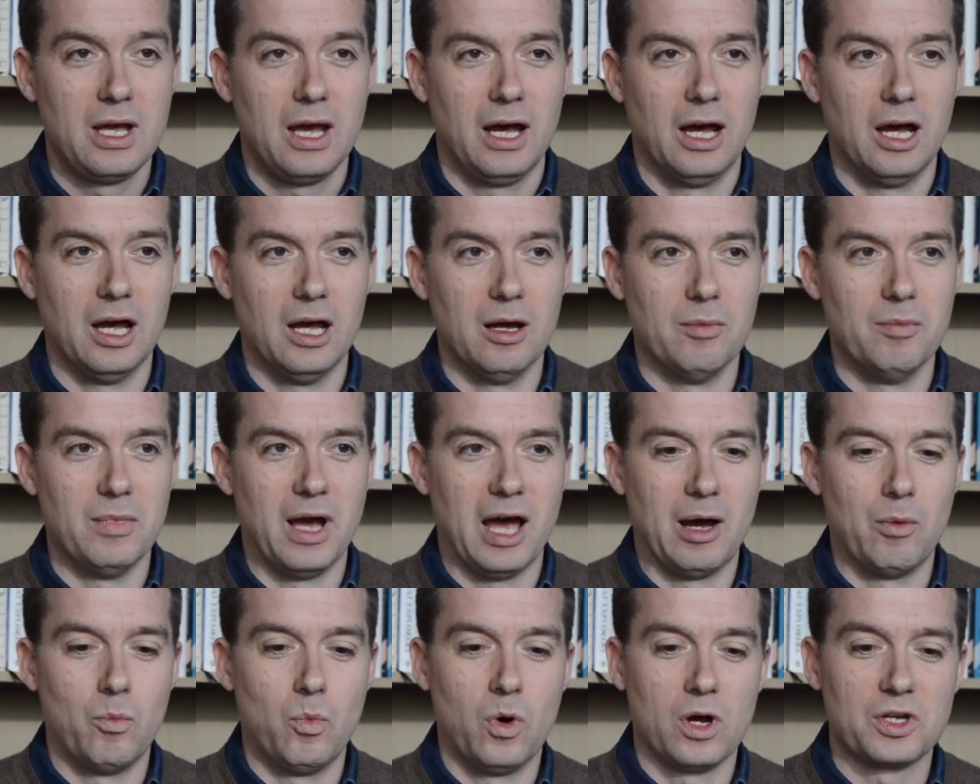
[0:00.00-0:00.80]

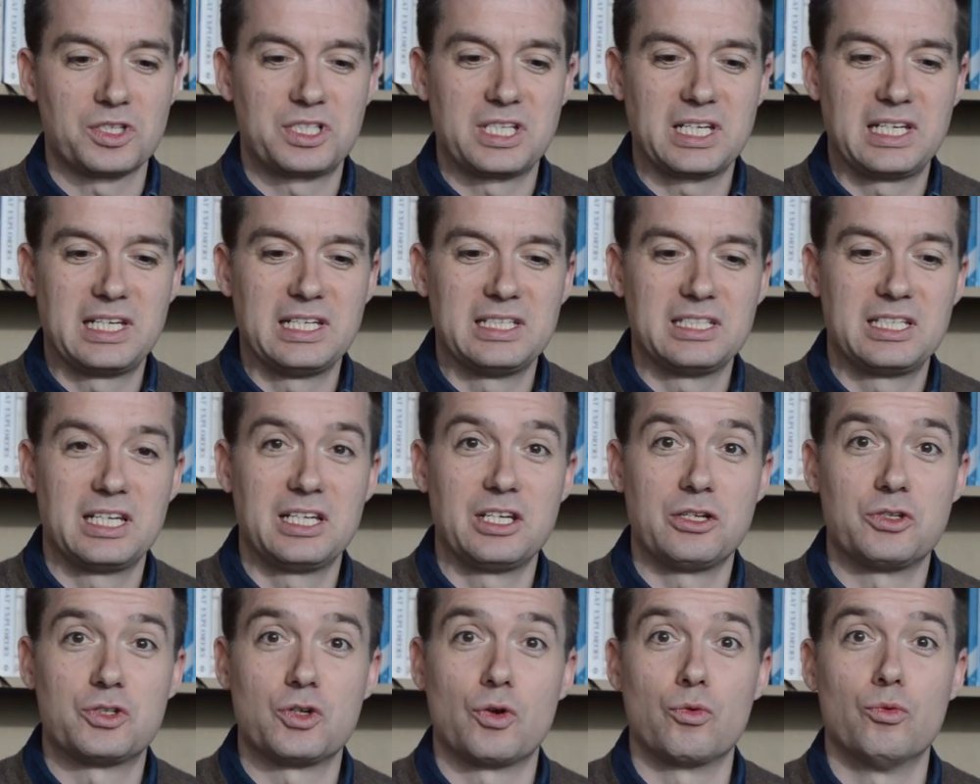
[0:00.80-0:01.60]
And whilst he
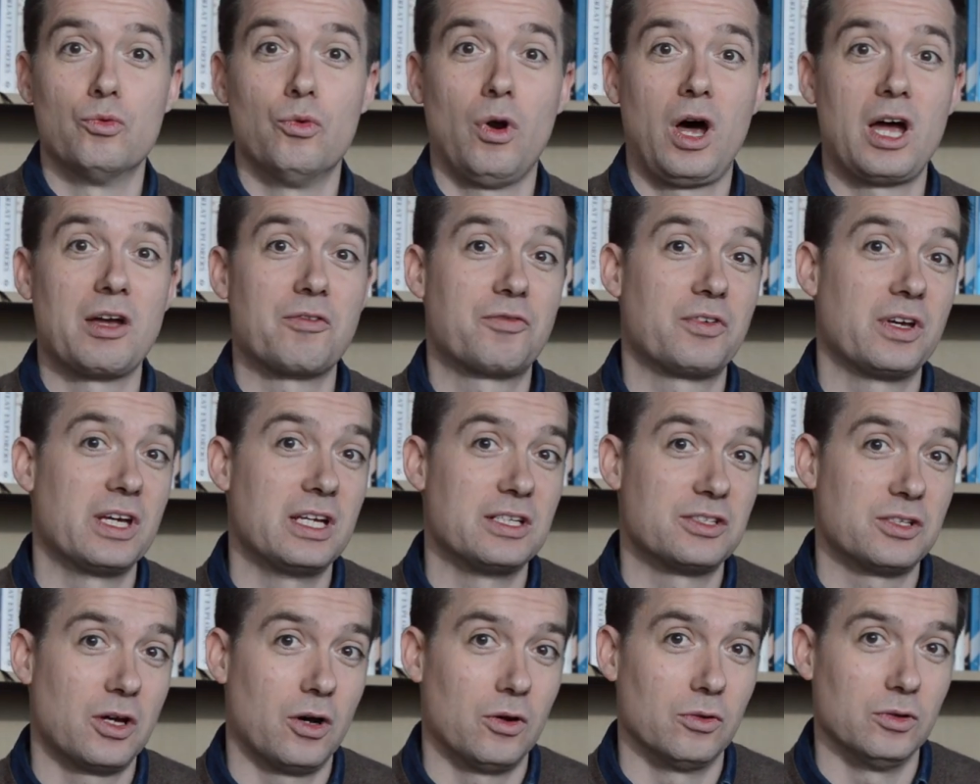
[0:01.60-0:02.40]
continued to write for
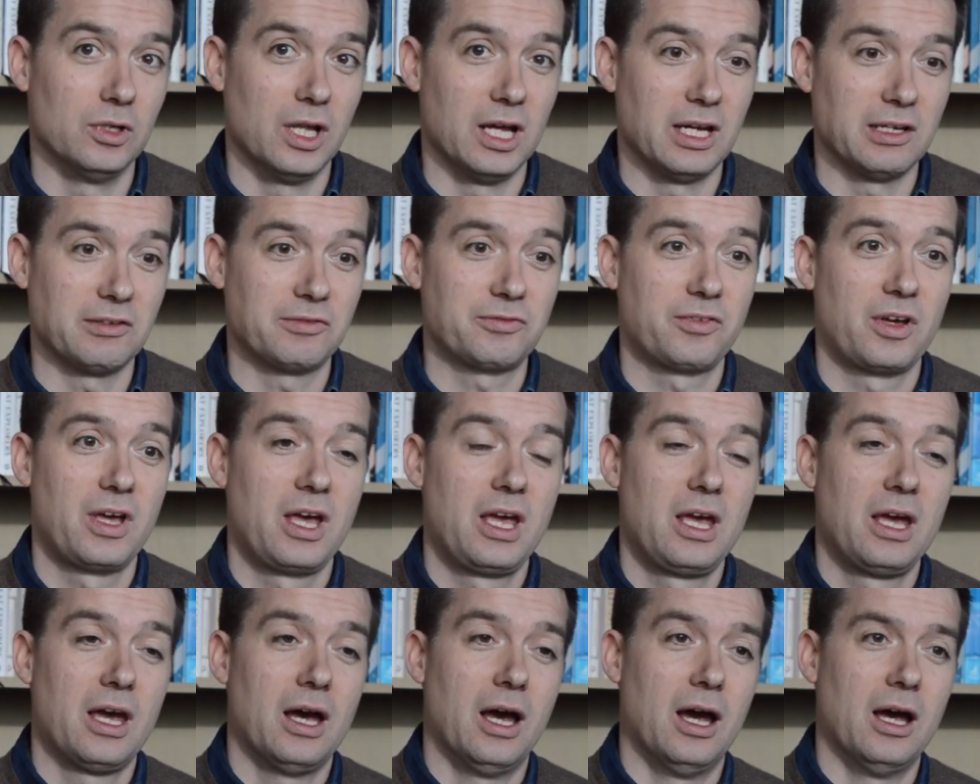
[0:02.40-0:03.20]
his whole life,
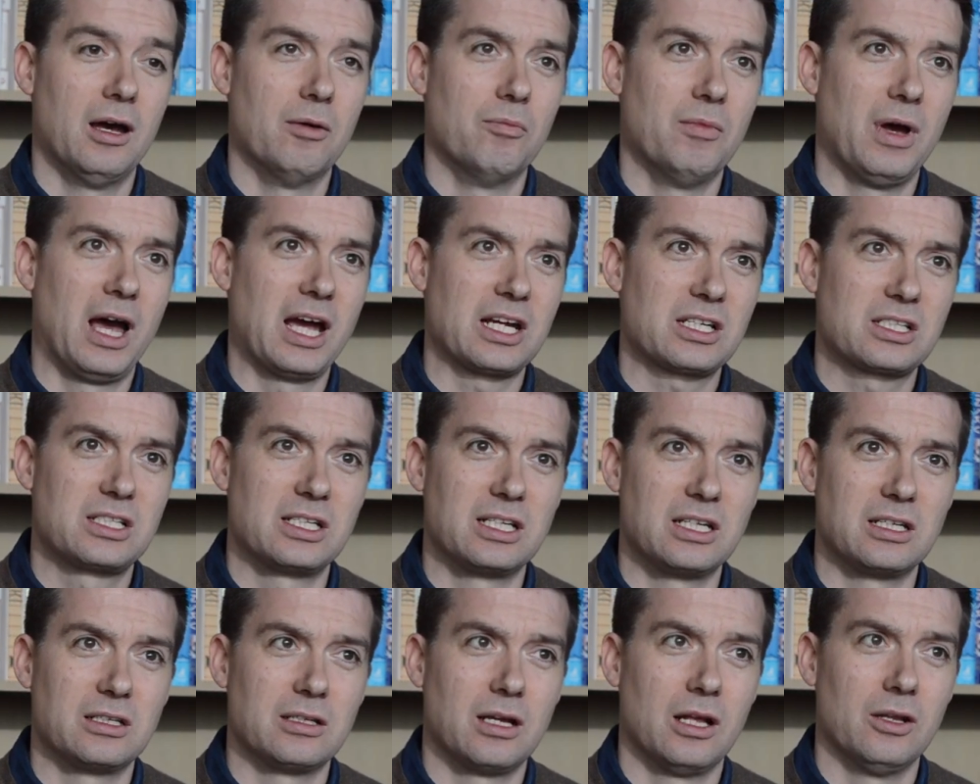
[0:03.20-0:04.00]

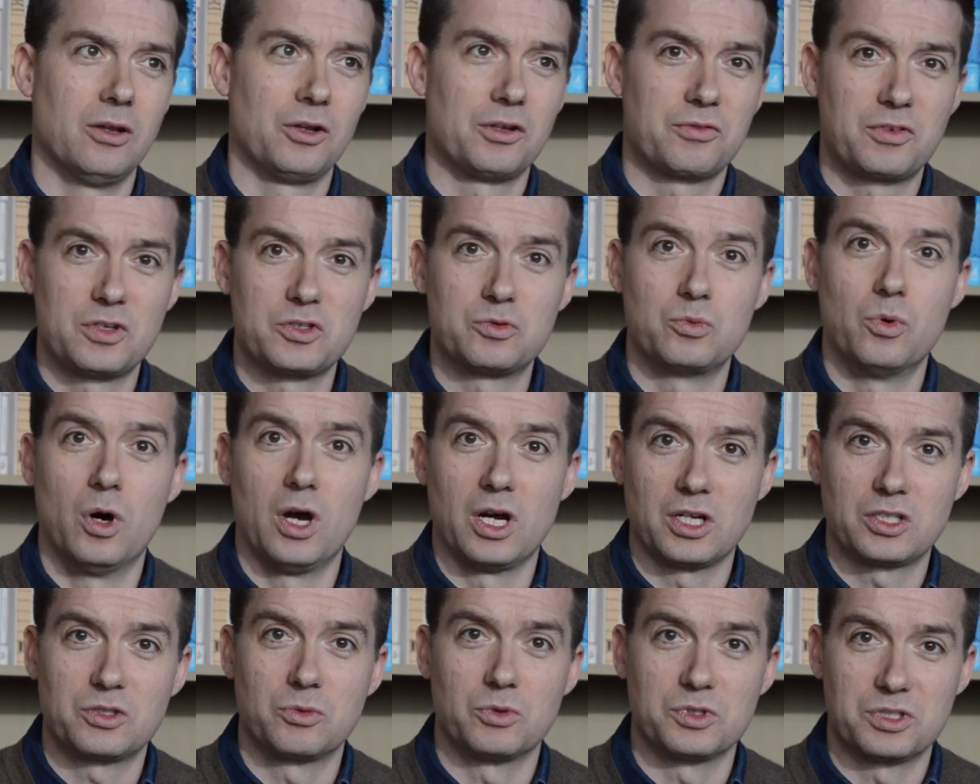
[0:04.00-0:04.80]
actually, a lot of his
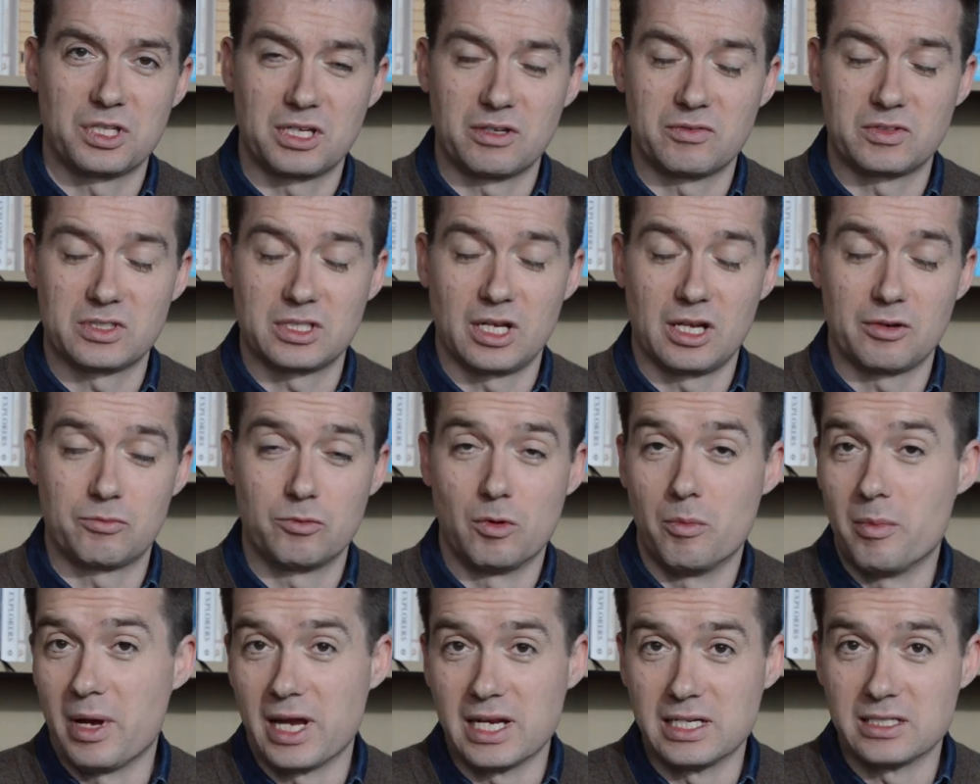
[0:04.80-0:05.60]
work towards the end of his life
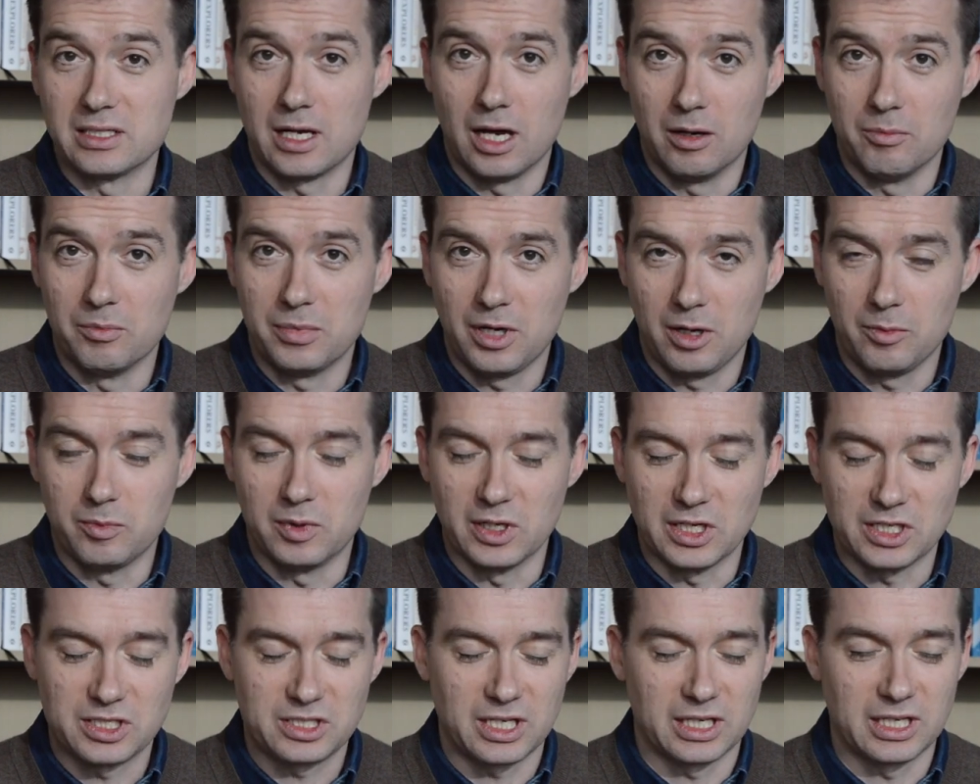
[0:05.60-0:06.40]
remained
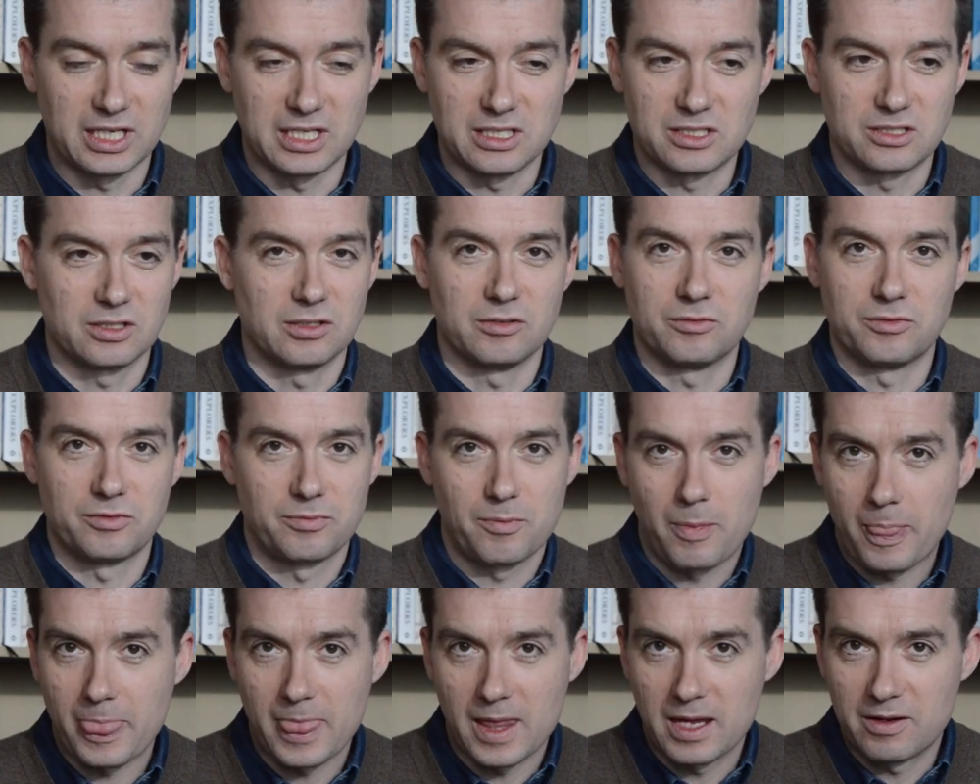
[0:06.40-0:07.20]
unpublished, and he sort of
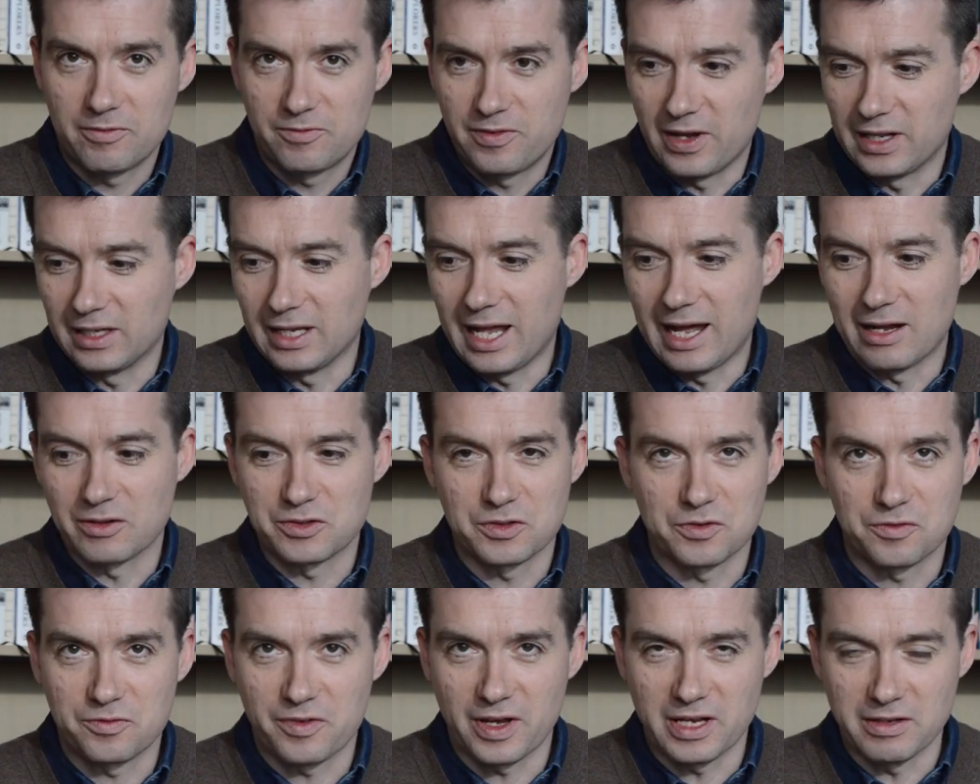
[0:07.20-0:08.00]
fell out
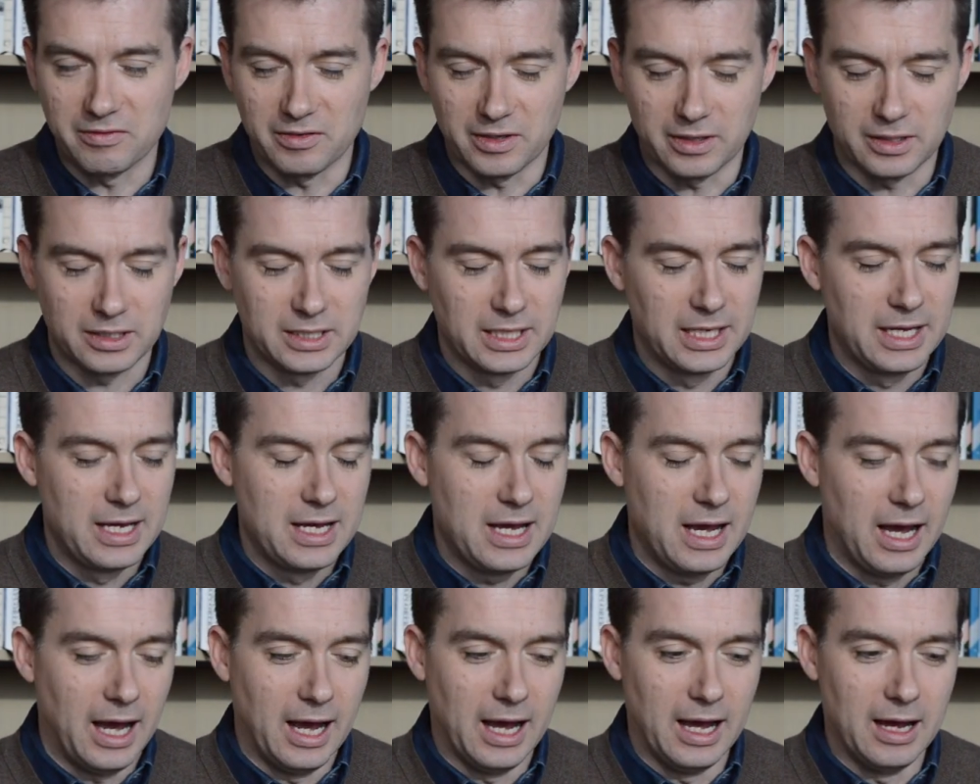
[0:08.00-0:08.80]
of
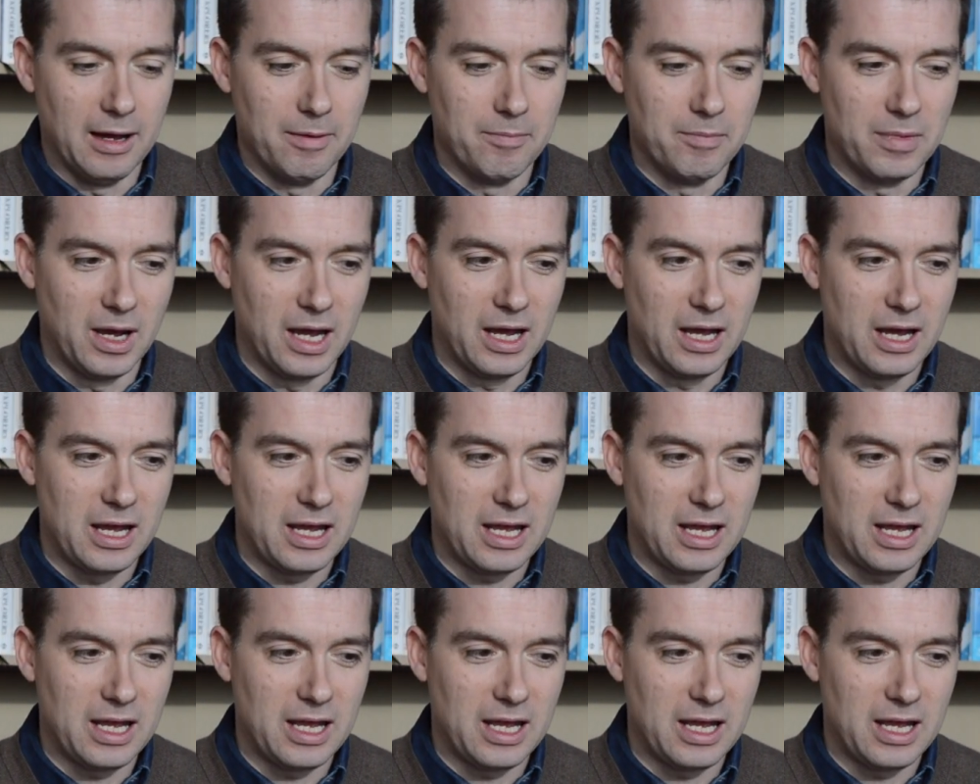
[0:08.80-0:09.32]
favour.